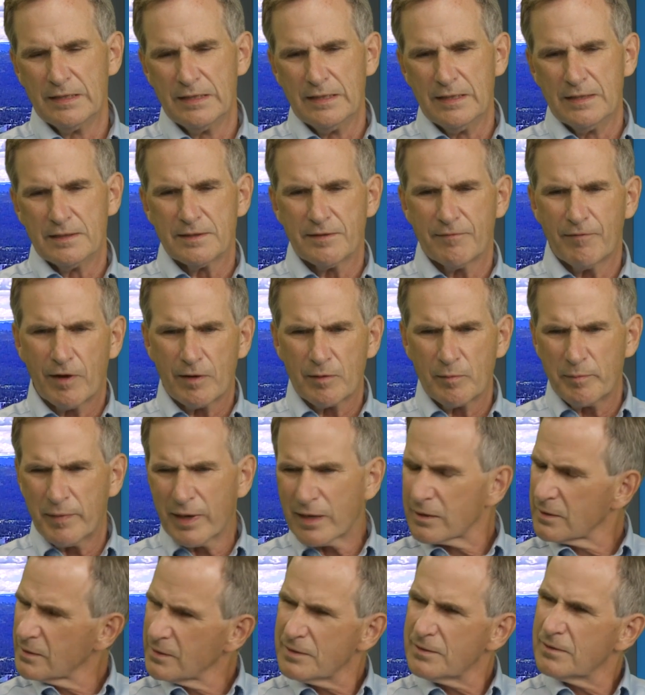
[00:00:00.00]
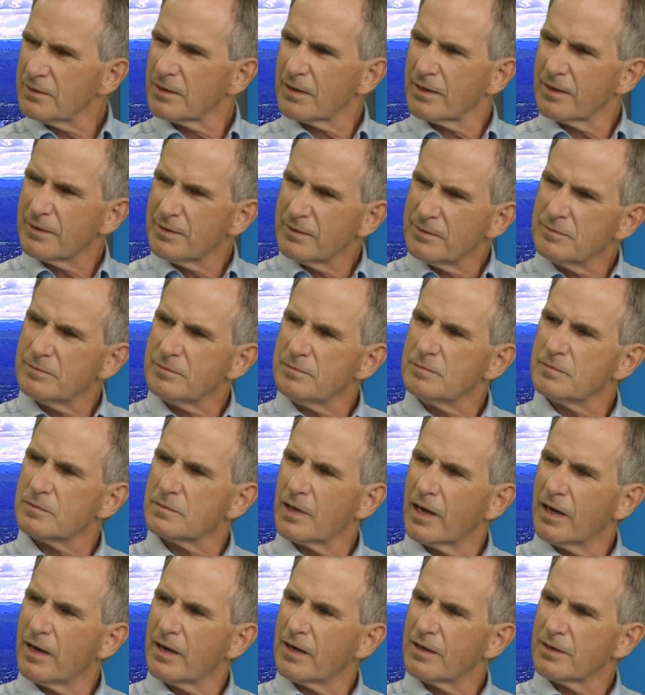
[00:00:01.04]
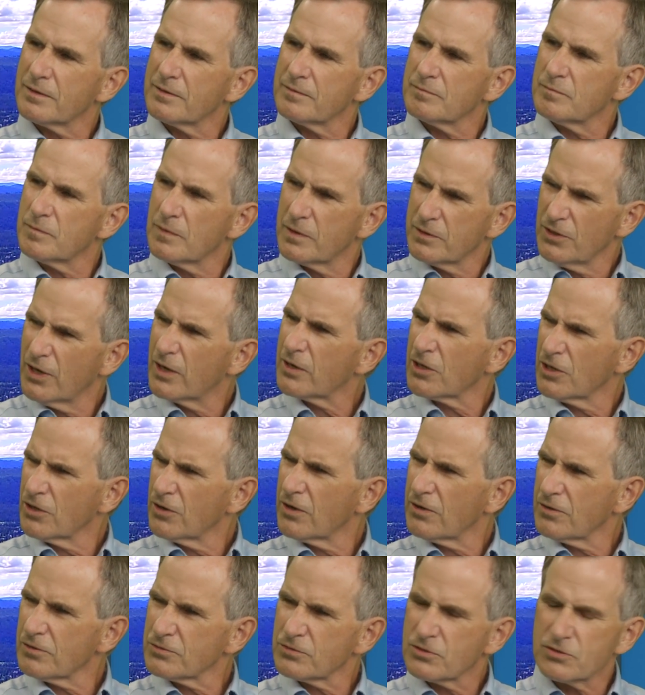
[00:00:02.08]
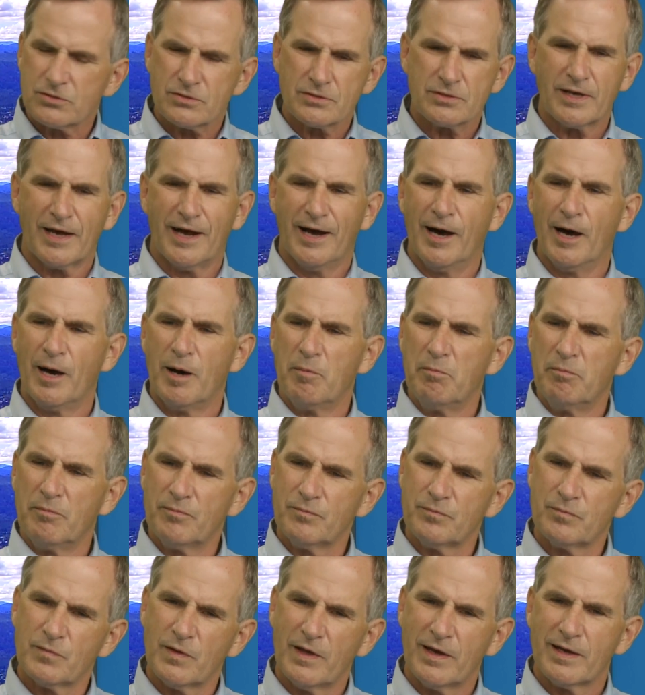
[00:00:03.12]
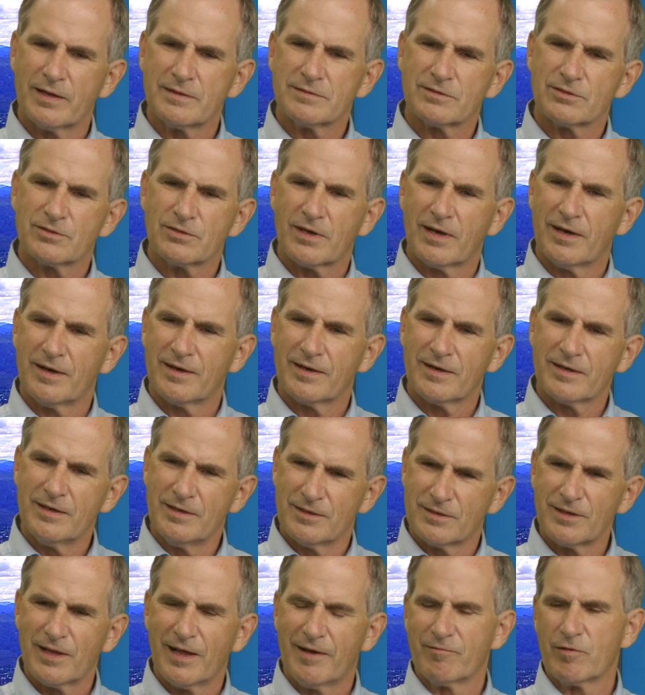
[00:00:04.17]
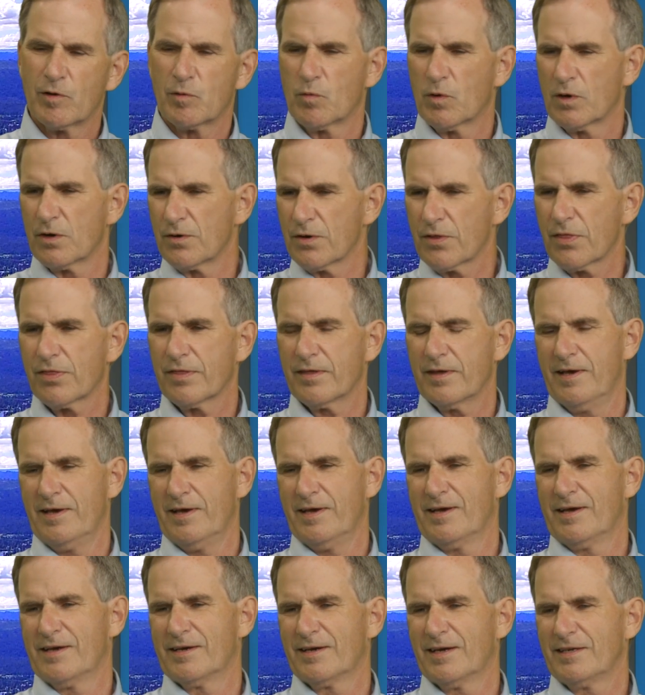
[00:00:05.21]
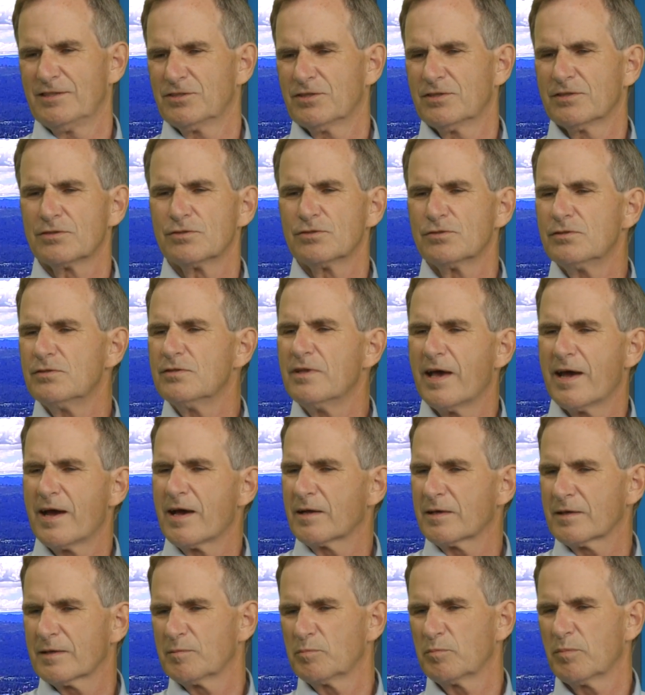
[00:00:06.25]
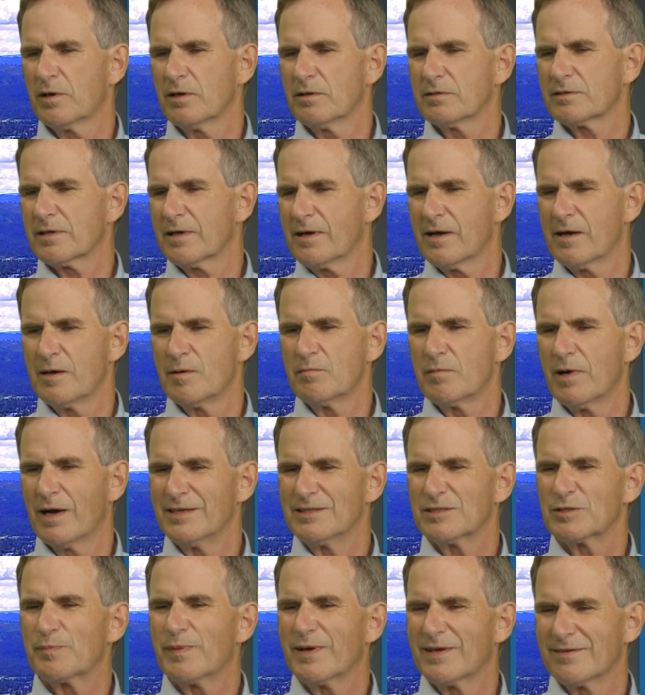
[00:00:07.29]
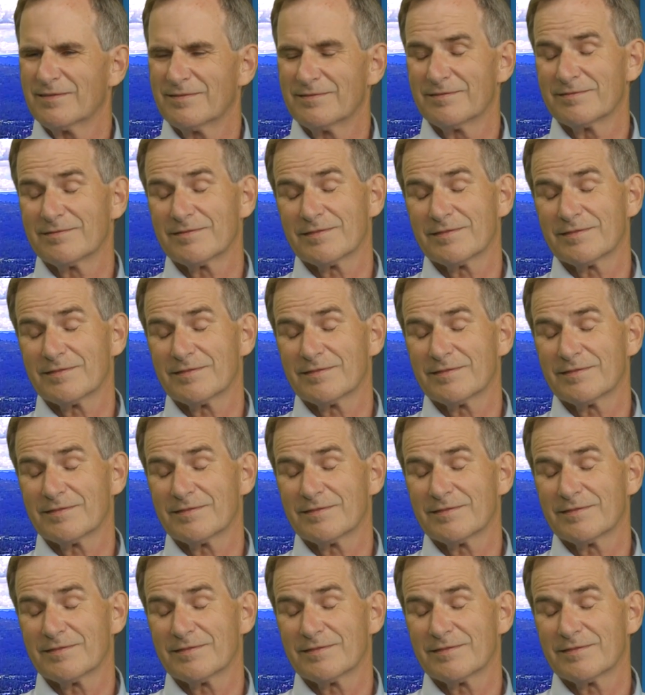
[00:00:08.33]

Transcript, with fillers: developmentally delayed uh, young adults um, that's uh, in Leavenworth, and I still do that part time. I spend